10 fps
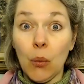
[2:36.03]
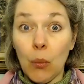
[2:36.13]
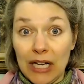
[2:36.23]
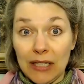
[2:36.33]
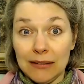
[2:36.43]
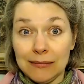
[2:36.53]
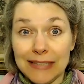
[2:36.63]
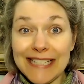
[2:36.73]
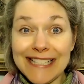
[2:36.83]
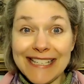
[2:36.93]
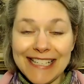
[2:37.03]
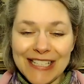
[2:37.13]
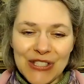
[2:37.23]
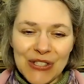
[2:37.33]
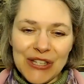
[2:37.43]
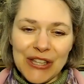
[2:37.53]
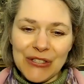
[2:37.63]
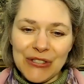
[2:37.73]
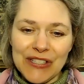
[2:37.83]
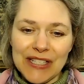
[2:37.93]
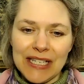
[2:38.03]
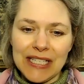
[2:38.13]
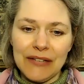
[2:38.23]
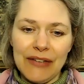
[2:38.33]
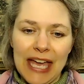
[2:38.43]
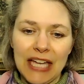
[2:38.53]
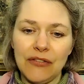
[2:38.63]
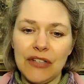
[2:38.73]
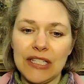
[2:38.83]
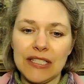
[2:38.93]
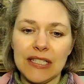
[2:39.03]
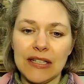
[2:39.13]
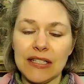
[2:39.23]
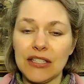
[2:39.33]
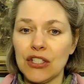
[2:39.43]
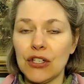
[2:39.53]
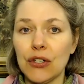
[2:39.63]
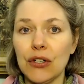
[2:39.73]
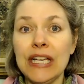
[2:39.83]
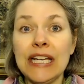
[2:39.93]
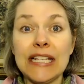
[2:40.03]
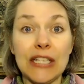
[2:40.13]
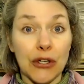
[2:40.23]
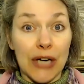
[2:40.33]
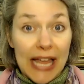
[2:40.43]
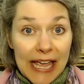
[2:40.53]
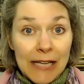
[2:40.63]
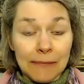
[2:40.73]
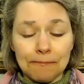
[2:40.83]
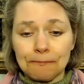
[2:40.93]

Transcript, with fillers: Well, let's get into the third Sunday of Advent this year, year A,